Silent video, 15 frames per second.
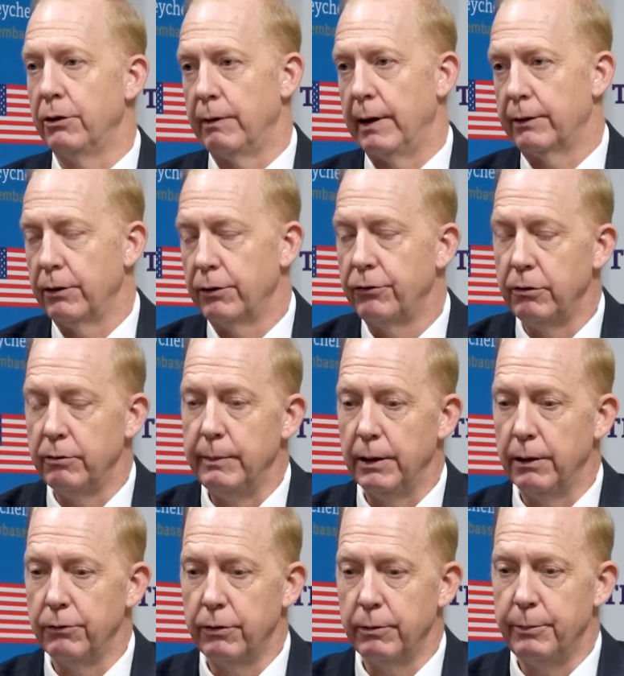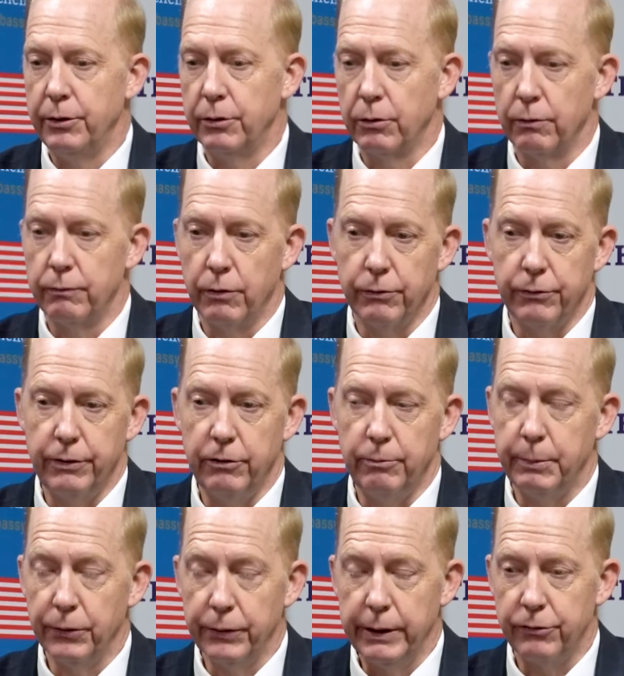director, as the Bureau of Overseas
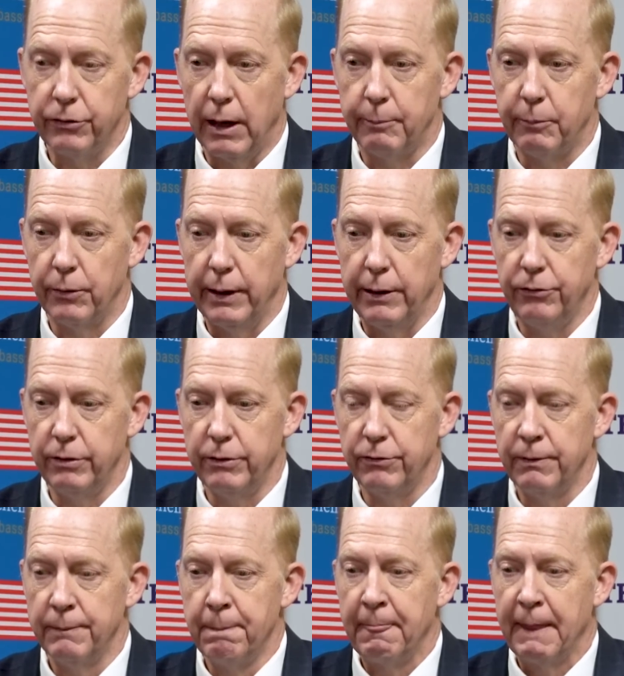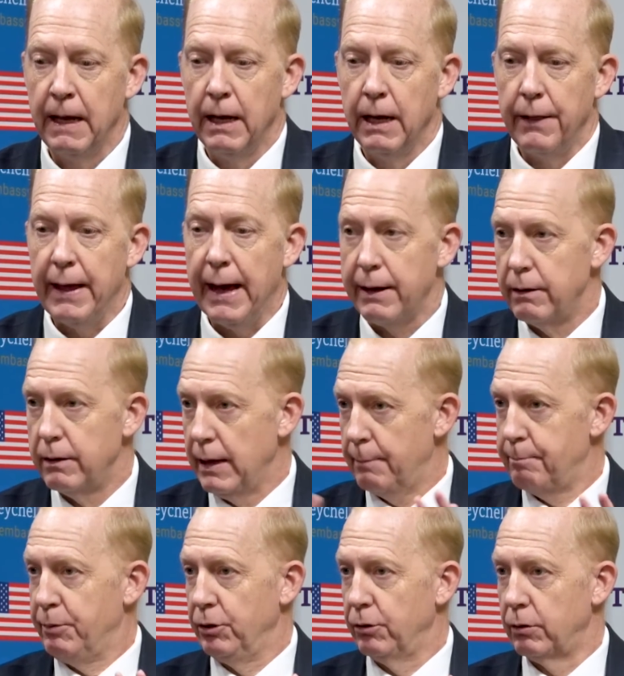Buildings Operations.
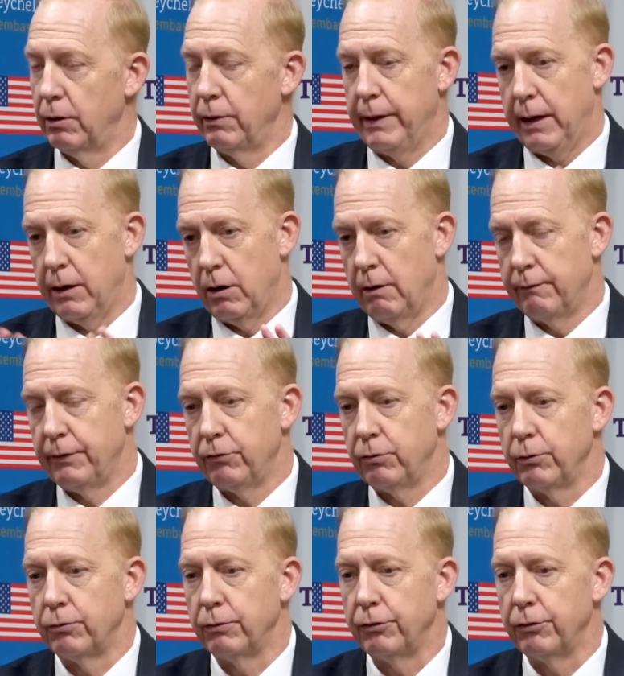That bureau, that office was